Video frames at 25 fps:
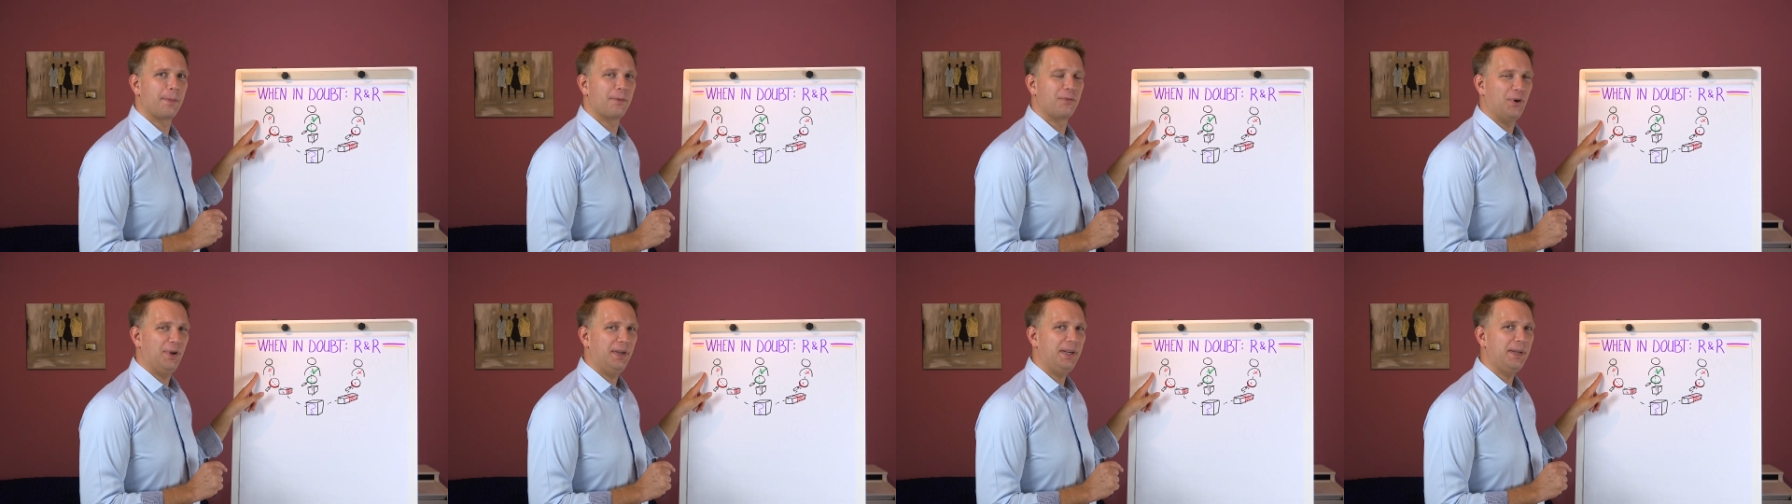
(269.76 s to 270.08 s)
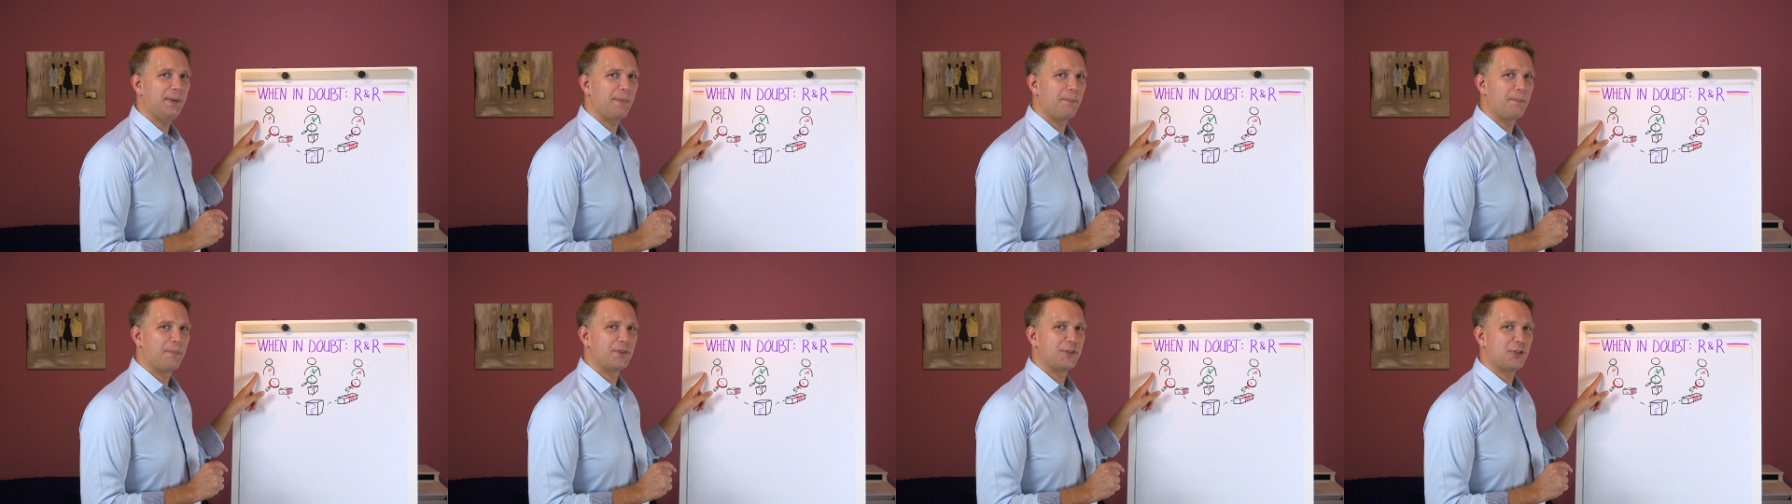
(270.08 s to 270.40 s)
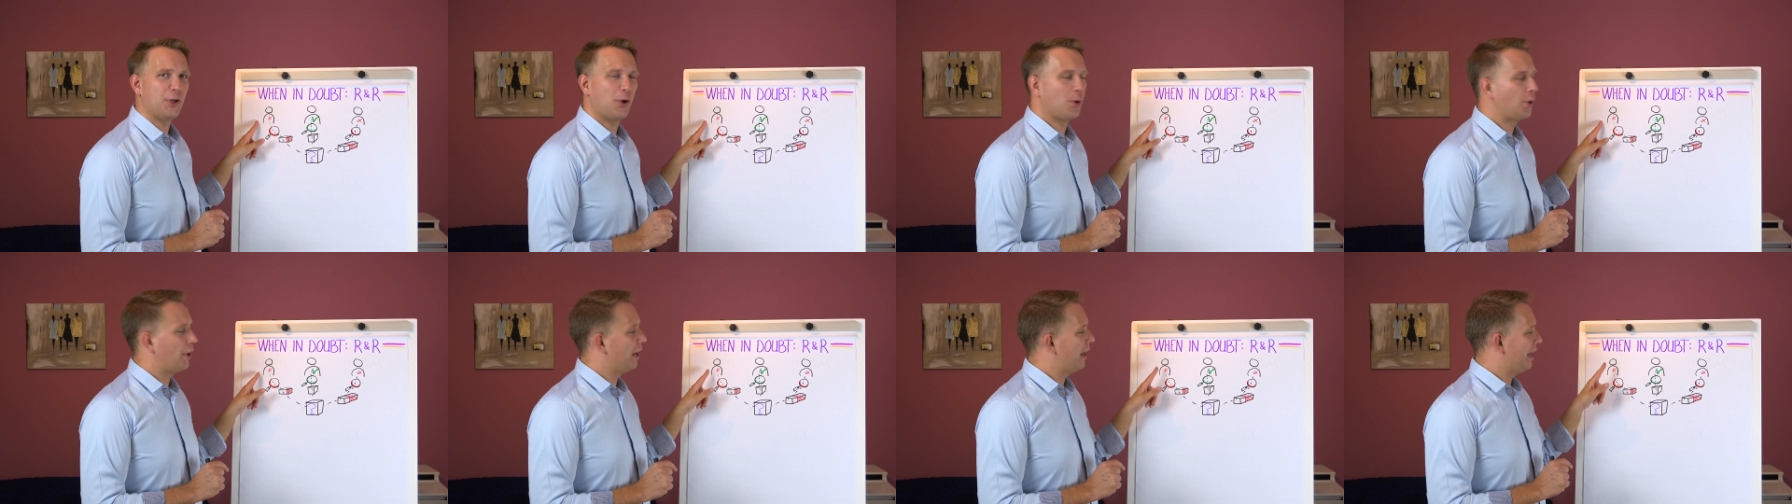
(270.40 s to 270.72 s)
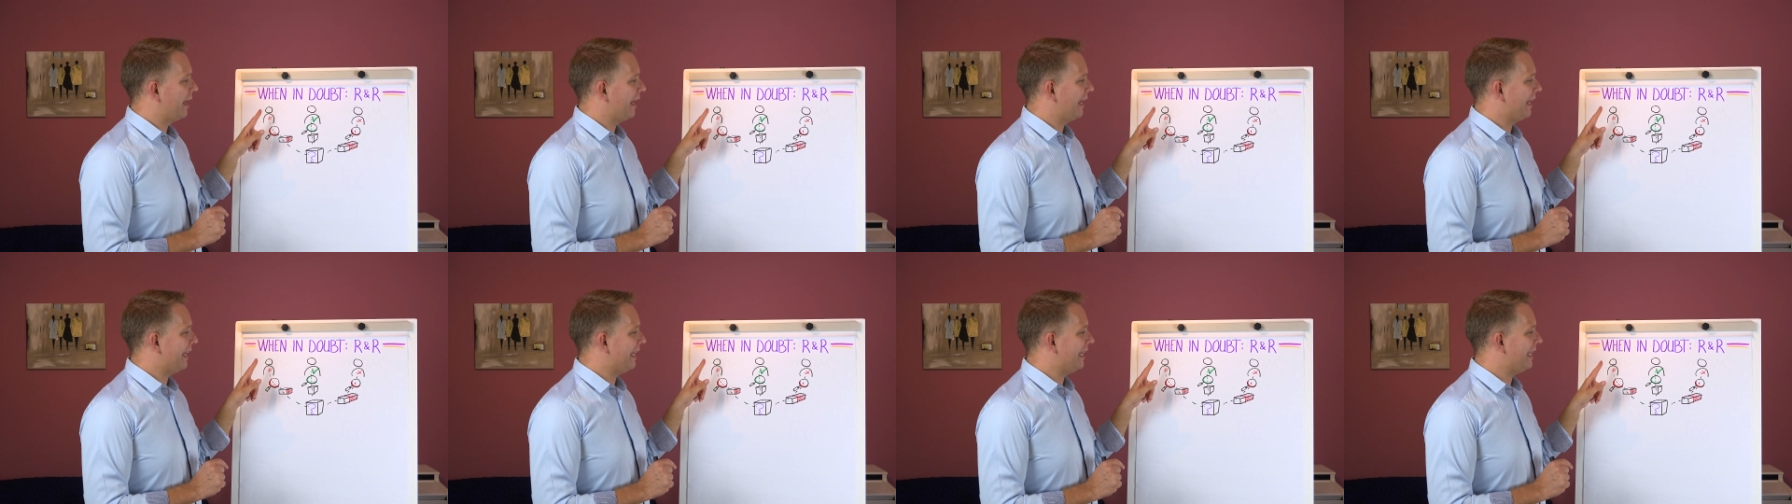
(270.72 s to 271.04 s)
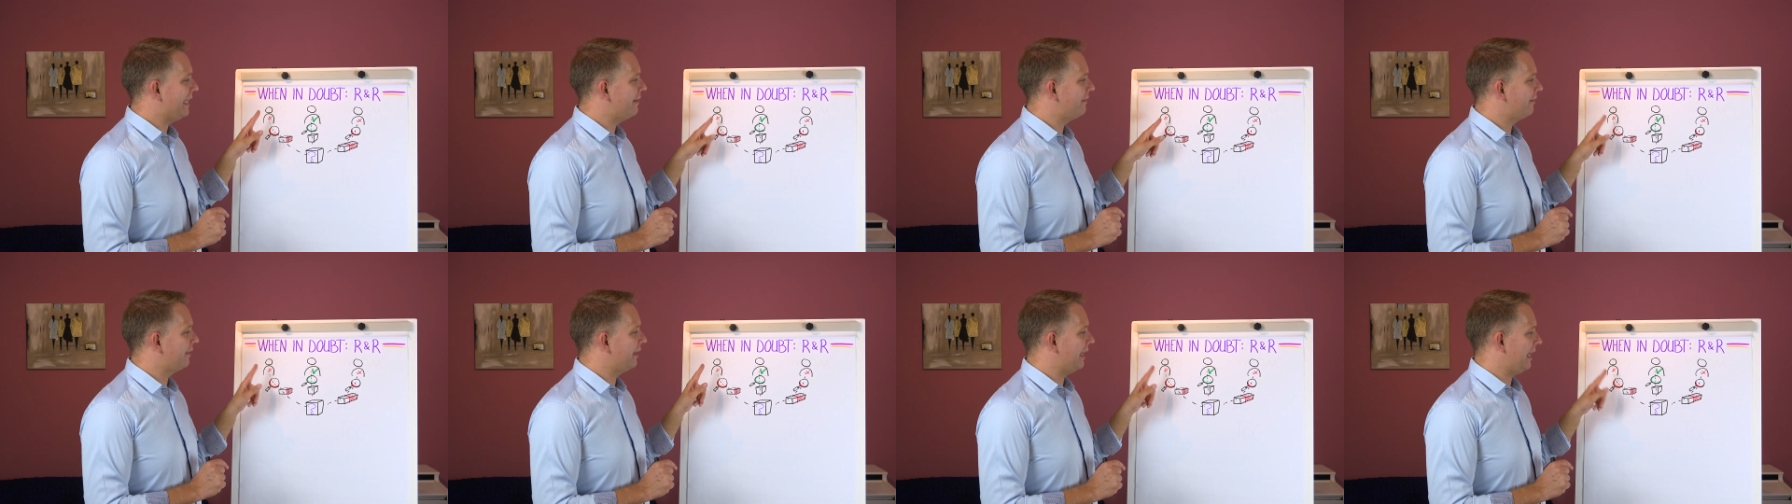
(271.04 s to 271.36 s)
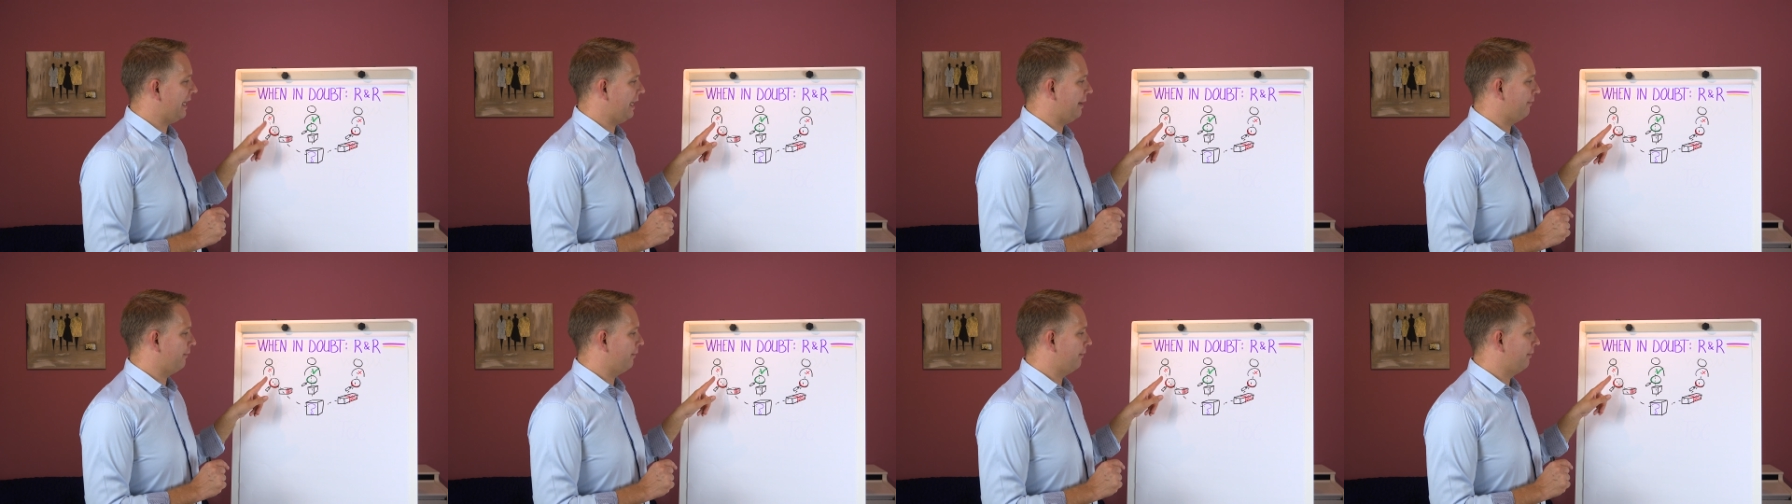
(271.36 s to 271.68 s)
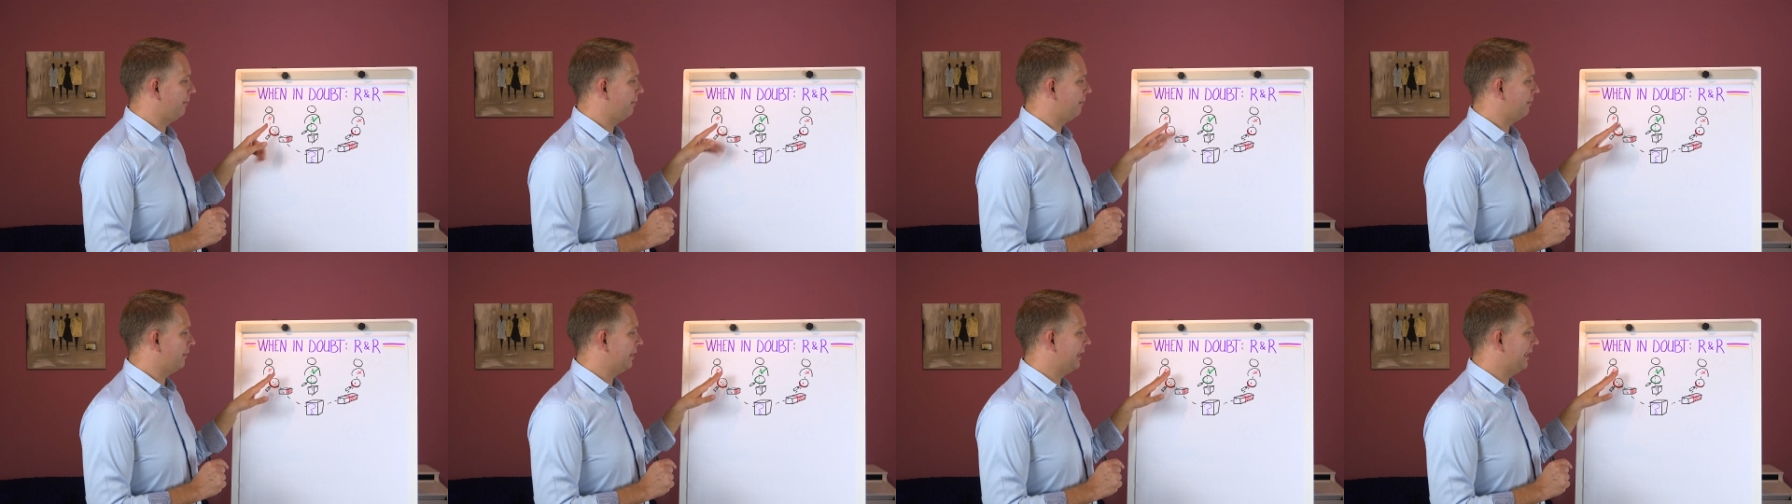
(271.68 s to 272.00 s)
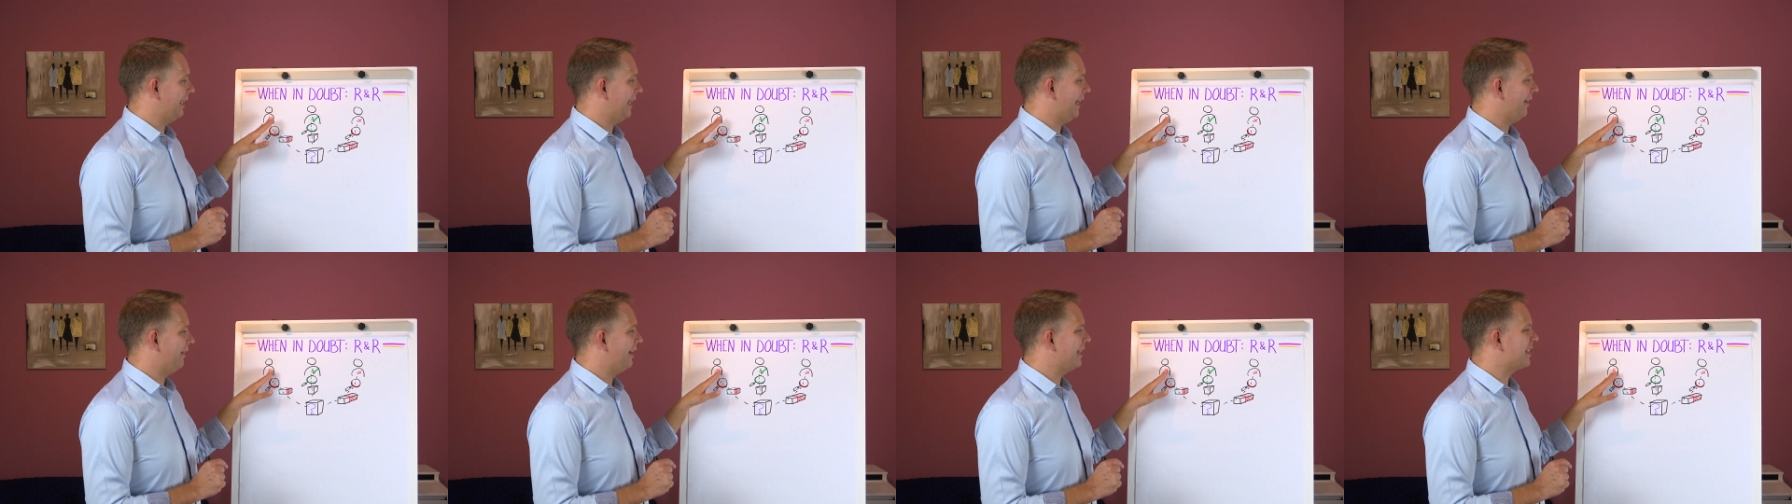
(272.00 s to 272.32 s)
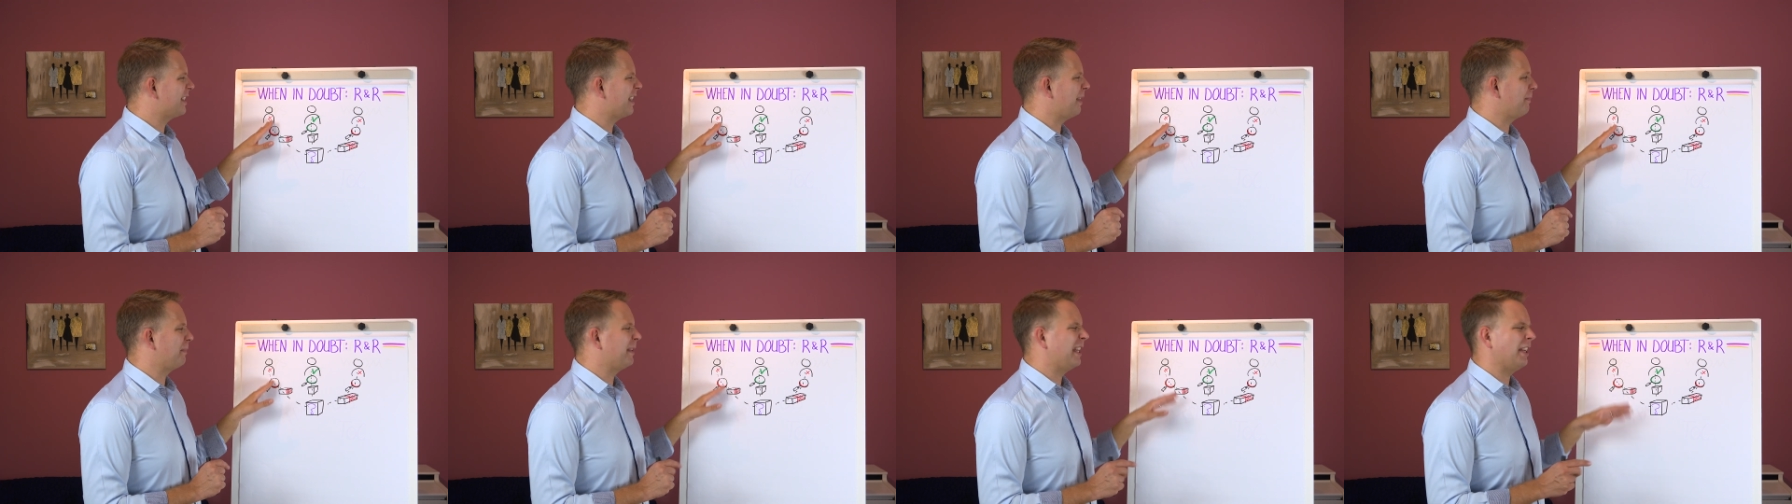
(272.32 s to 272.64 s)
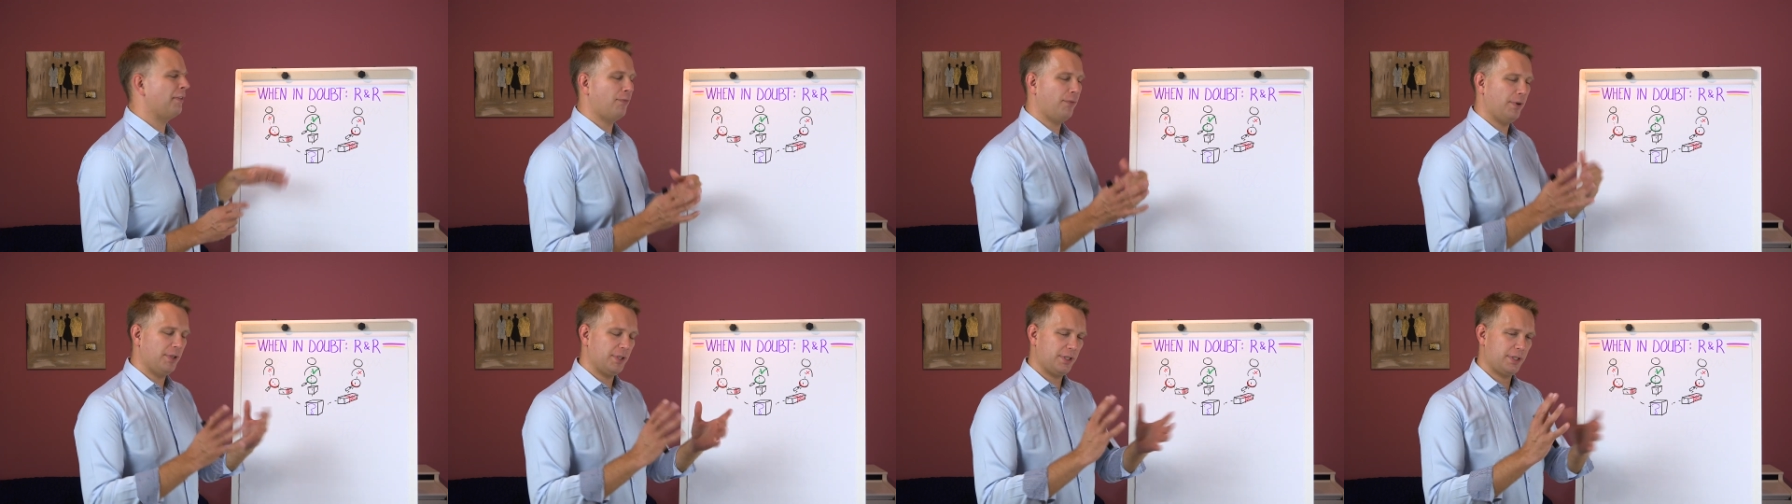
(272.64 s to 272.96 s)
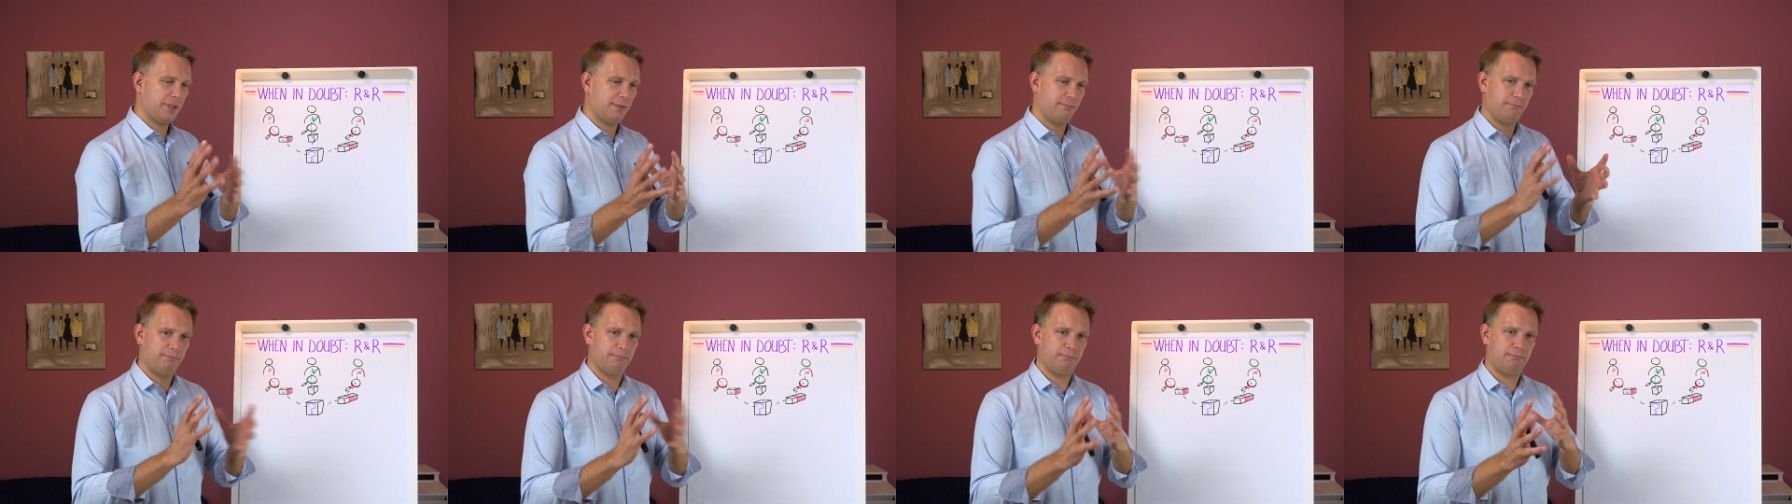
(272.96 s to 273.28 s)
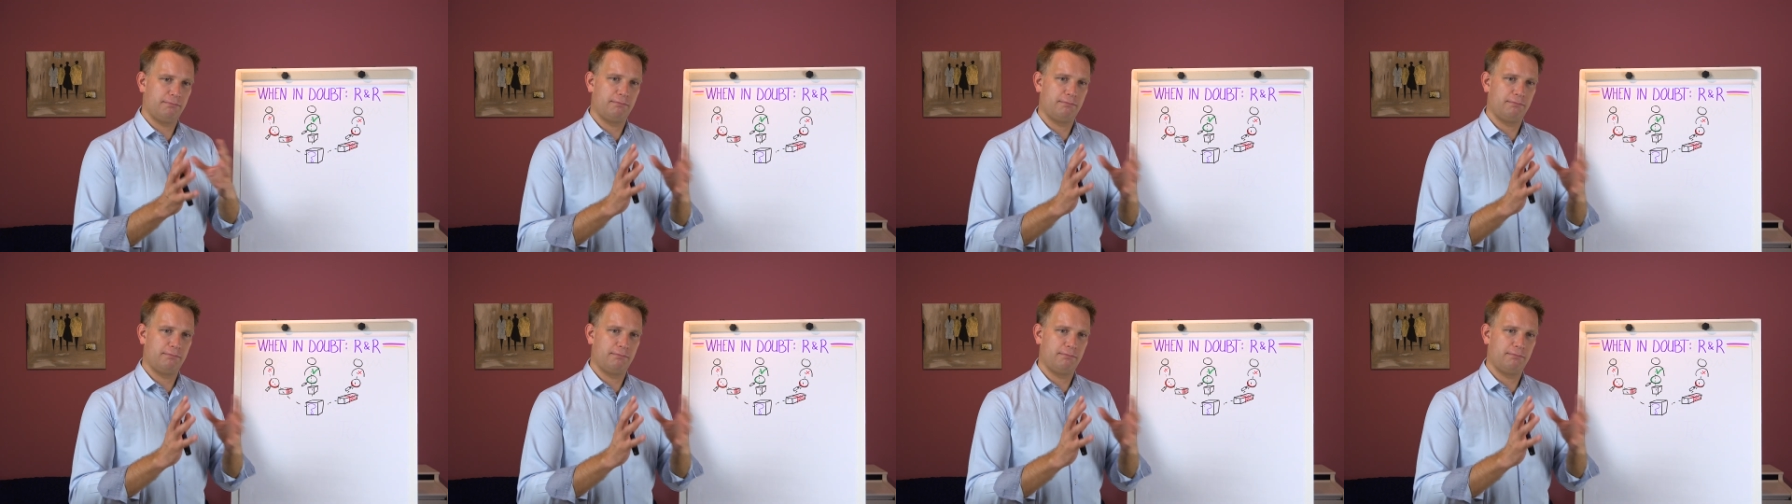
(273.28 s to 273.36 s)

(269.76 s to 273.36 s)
Right? So even if there is some difference